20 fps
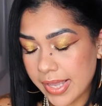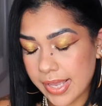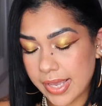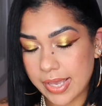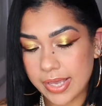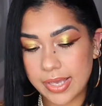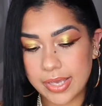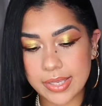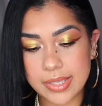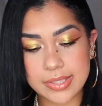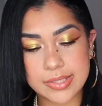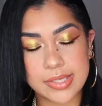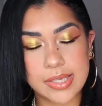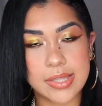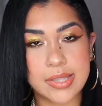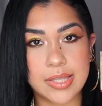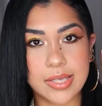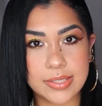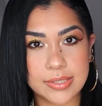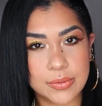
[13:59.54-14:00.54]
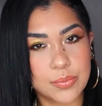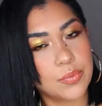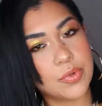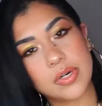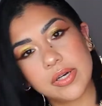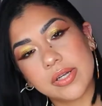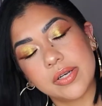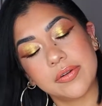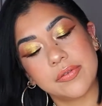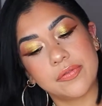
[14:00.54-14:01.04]
It's this
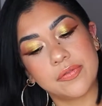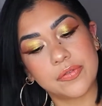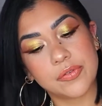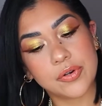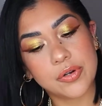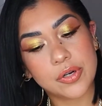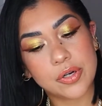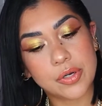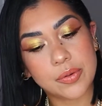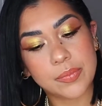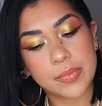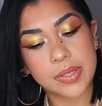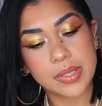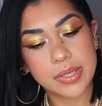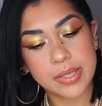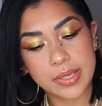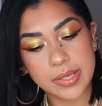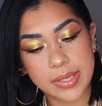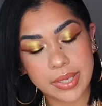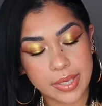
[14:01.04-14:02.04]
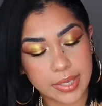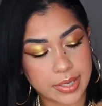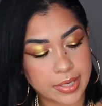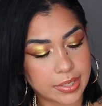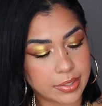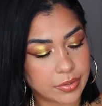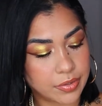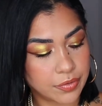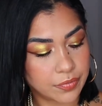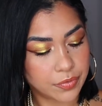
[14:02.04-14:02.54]
one from
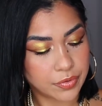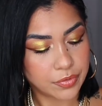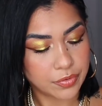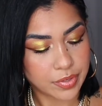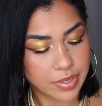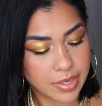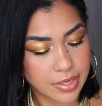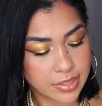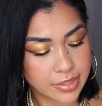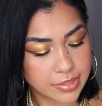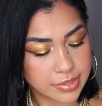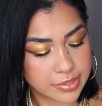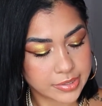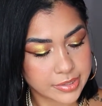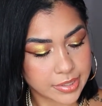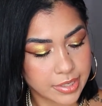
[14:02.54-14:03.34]
KKW, guys,